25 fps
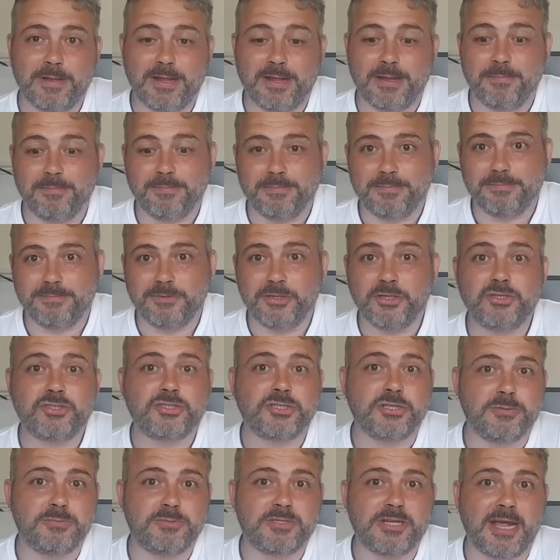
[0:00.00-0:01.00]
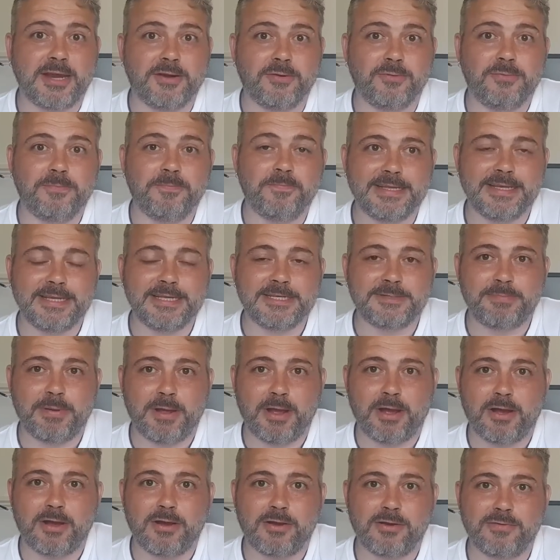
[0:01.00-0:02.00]
um, YouTube channel is
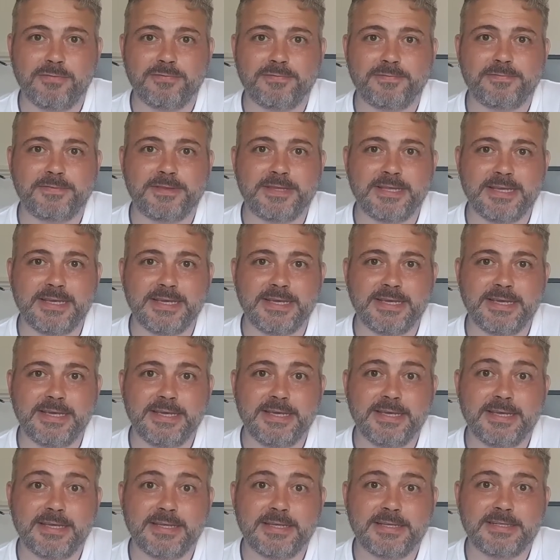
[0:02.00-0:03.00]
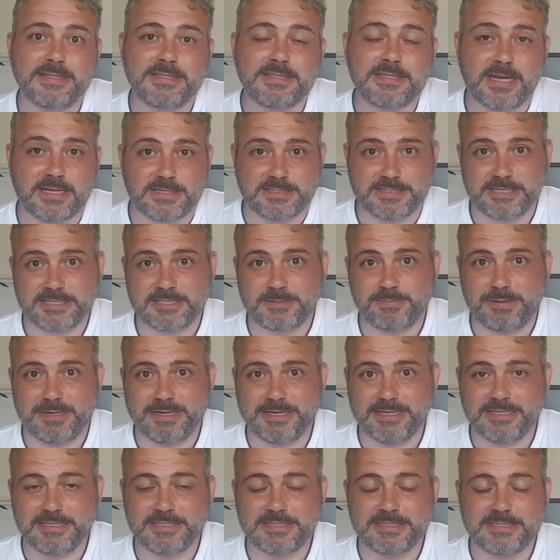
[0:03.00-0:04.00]
part of the Sussex
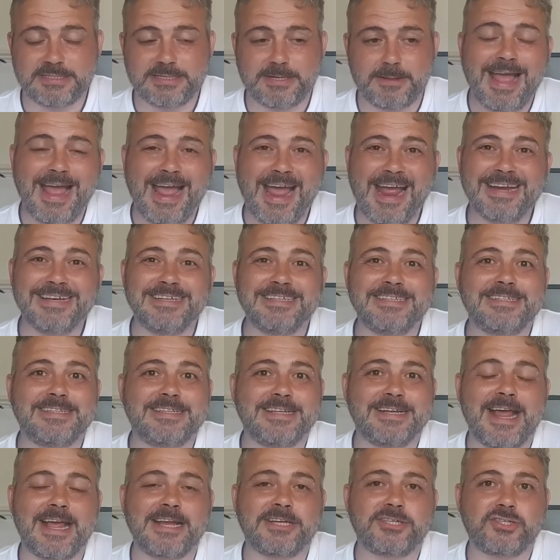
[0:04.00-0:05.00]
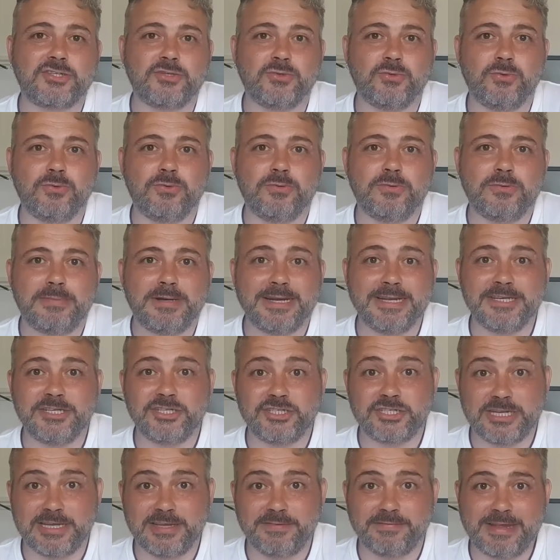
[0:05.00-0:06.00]
Police and the National Police
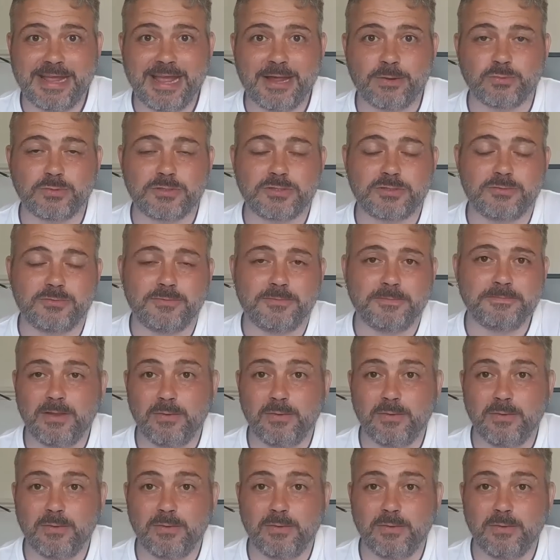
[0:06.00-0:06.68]
Chief Council.